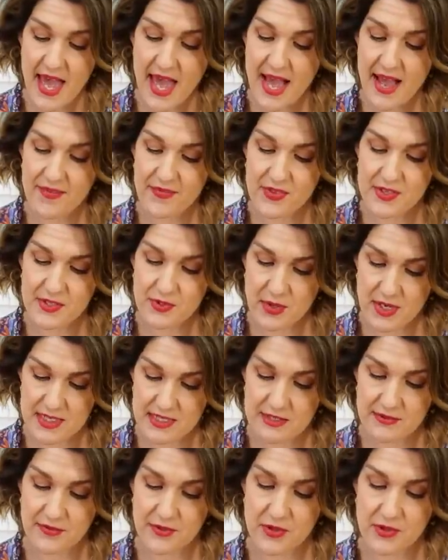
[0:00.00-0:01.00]
And the
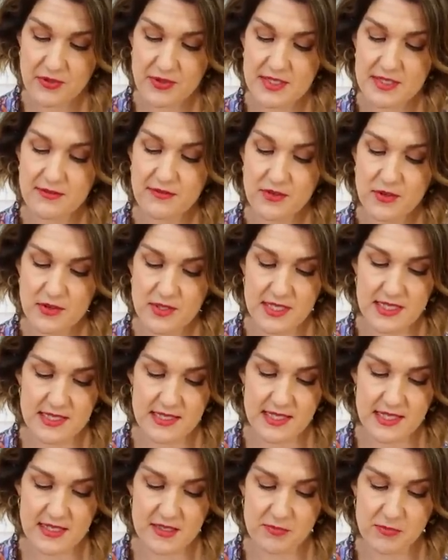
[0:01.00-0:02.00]
24 is a
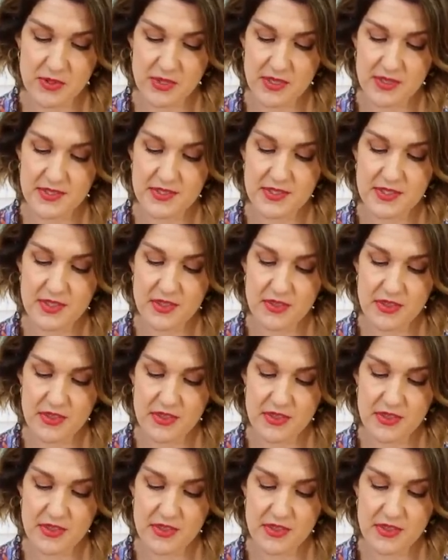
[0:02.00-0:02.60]
46 bust,